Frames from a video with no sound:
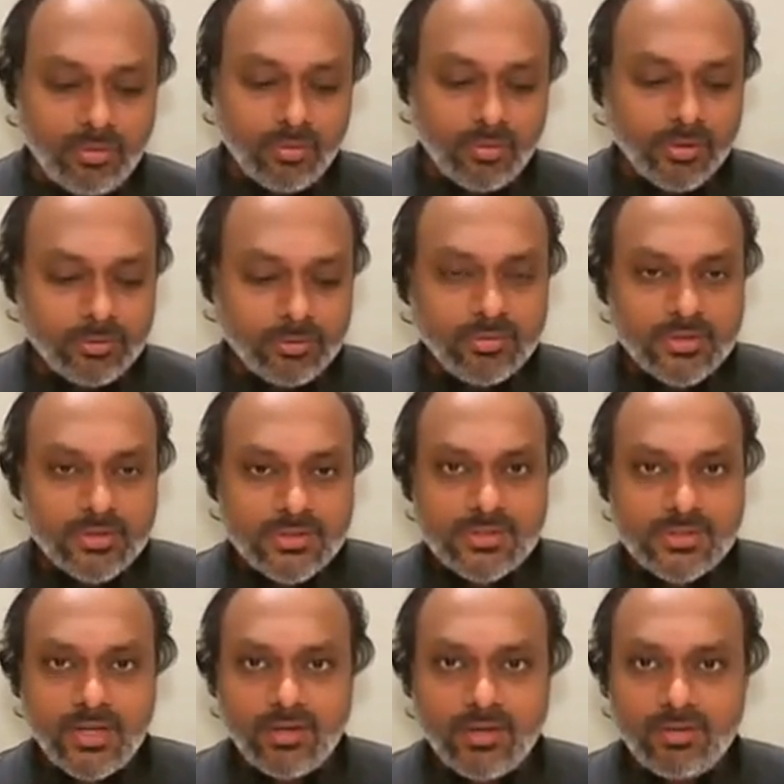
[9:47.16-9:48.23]
Okay, so this
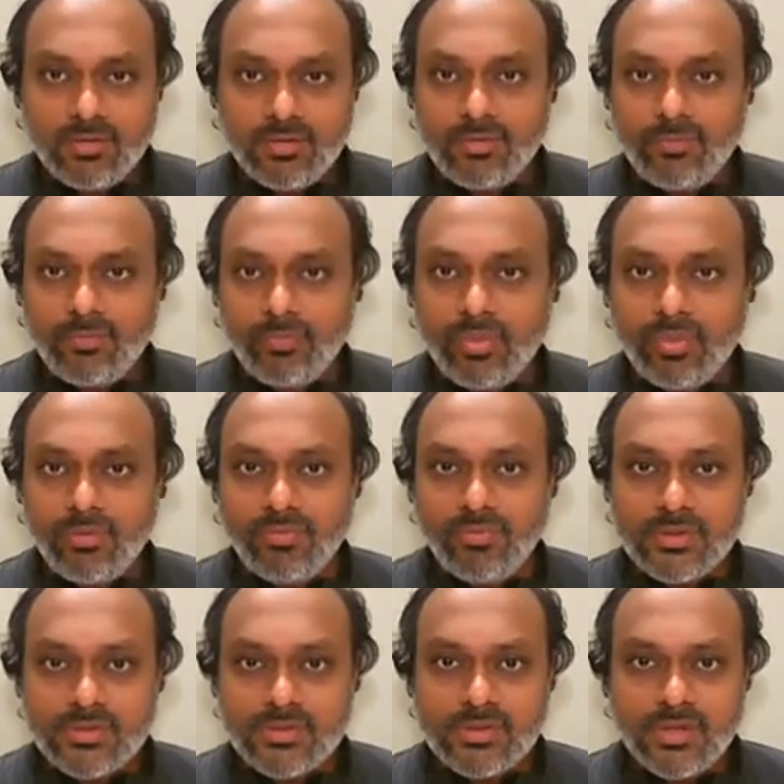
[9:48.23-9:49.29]
is like the
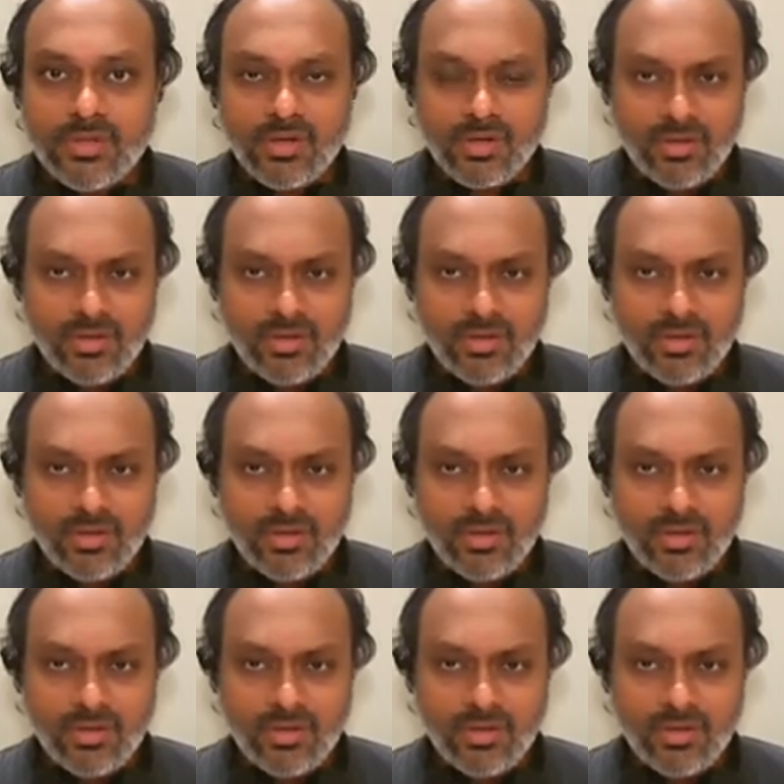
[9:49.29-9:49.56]
first